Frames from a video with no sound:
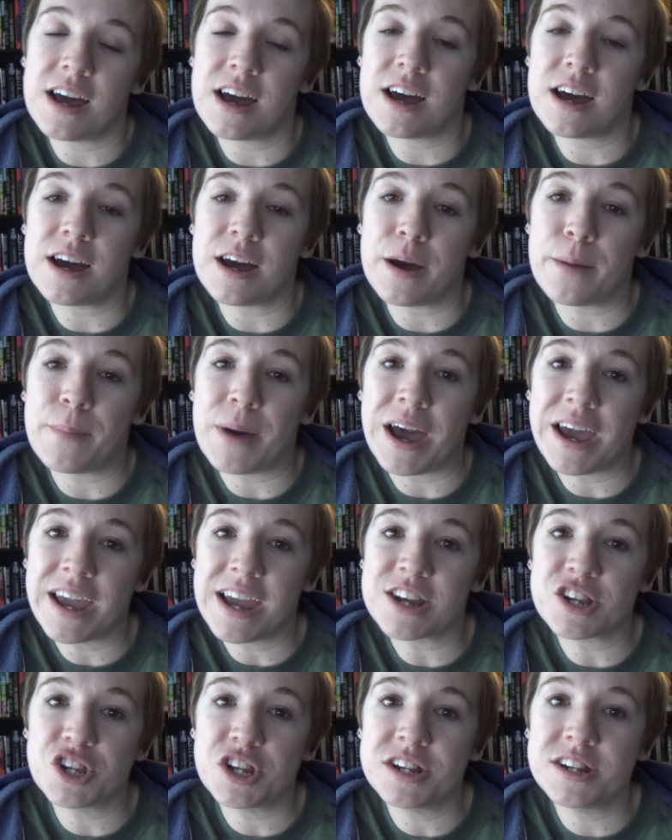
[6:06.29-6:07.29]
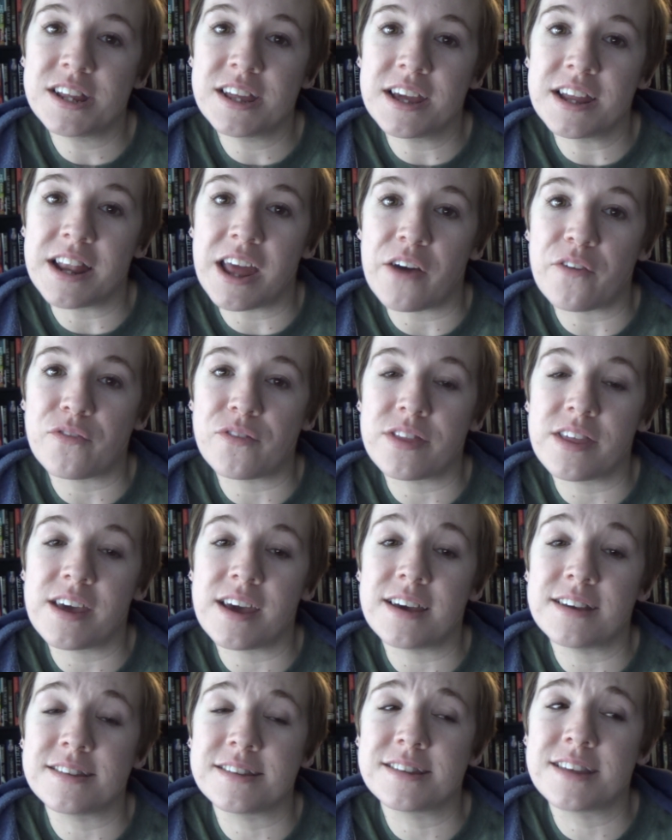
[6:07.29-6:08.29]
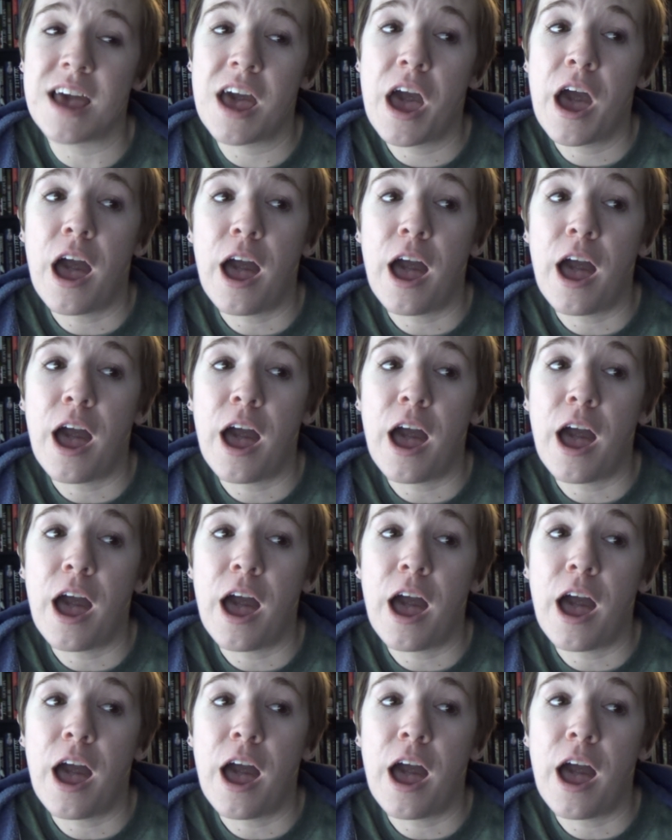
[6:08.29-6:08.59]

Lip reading: I actually DNF'd this